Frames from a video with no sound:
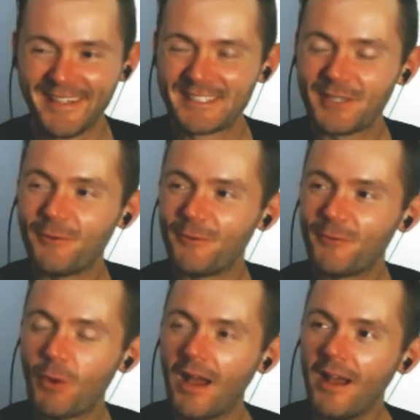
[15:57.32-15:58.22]
So,
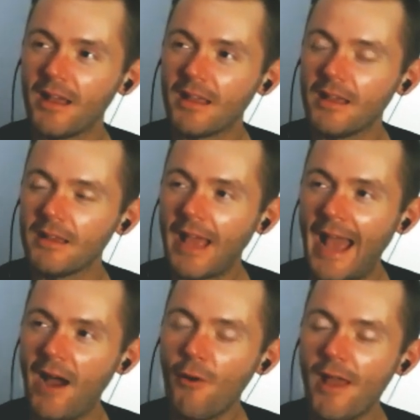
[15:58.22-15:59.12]

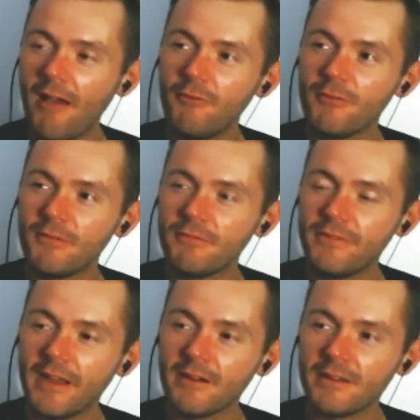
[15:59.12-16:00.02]
how have
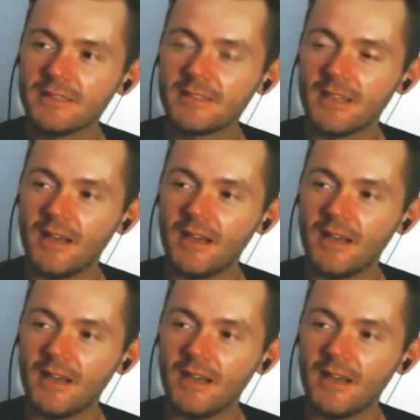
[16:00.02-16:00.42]
fairies